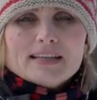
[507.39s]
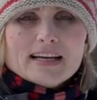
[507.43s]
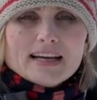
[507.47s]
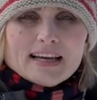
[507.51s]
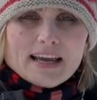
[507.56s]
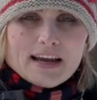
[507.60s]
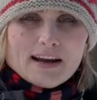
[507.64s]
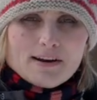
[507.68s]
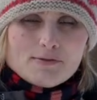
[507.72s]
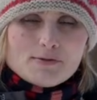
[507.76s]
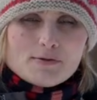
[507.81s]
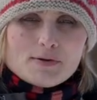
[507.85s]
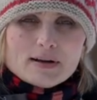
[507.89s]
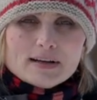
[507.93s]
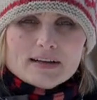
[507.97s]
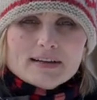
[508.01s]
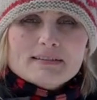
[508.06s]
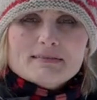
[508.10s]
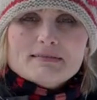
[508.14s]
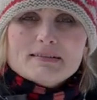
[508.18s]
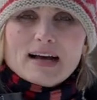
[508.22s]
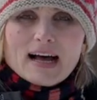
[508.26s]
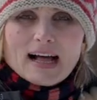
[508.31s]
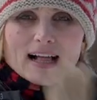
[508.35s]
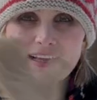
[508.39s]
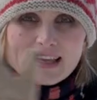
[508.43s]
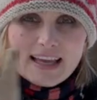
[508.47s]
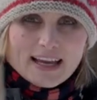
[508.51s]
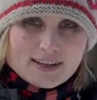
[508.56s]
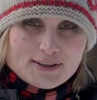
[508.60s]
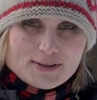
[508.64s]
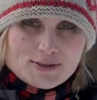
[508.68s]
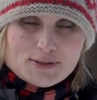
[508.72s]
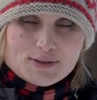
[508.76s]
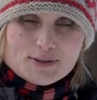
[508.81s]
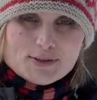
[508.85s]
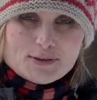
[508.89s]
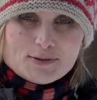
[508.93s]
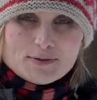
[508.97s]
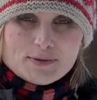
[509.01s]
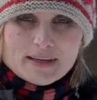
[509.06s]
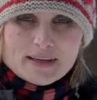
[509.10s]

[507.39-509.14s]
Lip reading: Take care, everyone. I'll catch you in 2